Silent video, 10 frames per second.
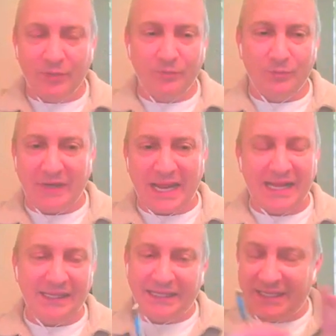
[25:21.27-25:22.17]

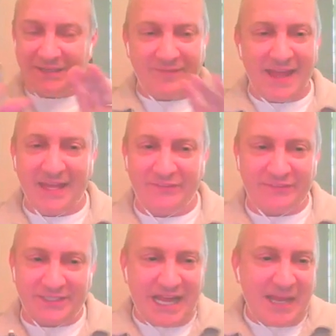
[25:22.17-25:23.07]
Reality Advanced
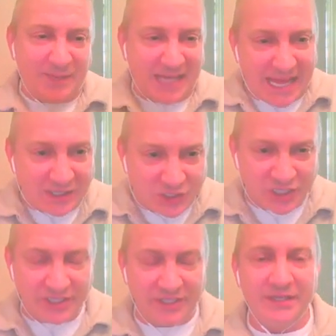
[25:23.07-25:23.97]
Gaming
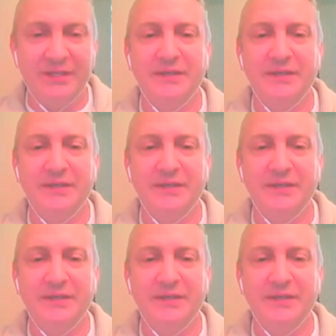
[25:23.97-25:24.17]
Engine.